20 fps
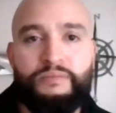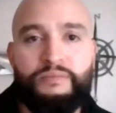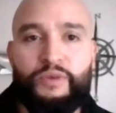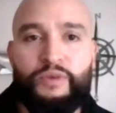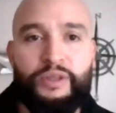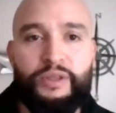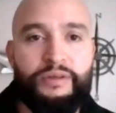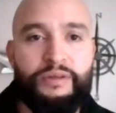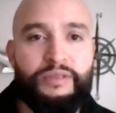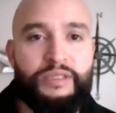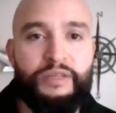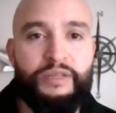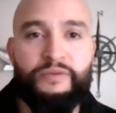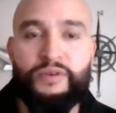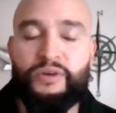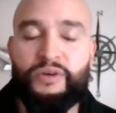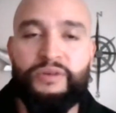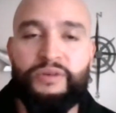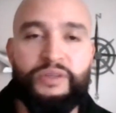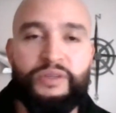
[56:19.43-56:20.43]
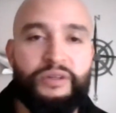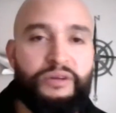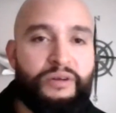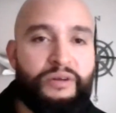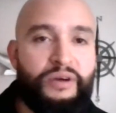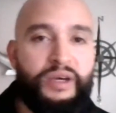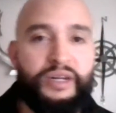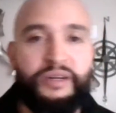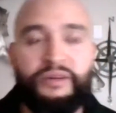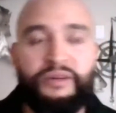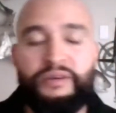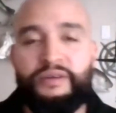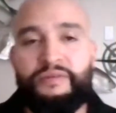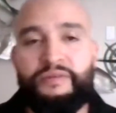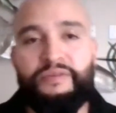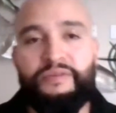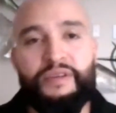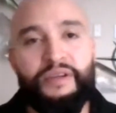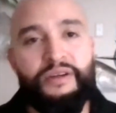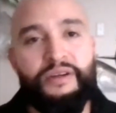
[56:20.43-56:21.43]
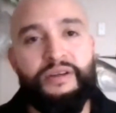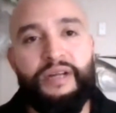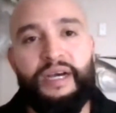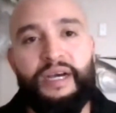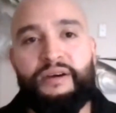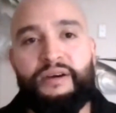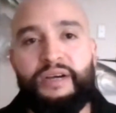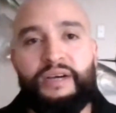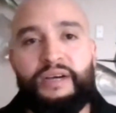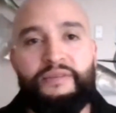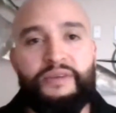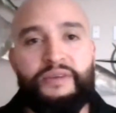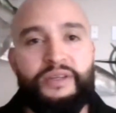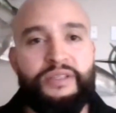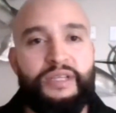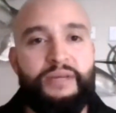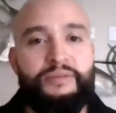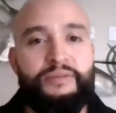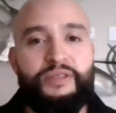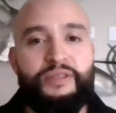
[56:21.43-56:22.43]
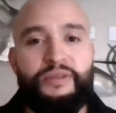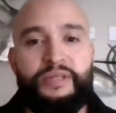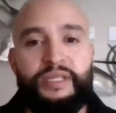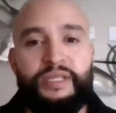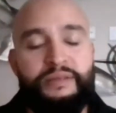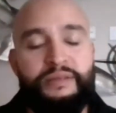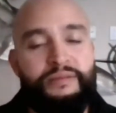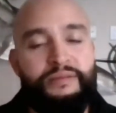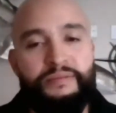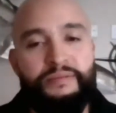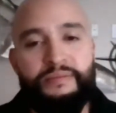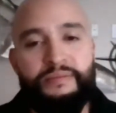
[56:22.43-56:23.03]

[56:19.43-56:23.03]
Whether it's difficult, you don't know how to do it, figure it out, have a good time doing it.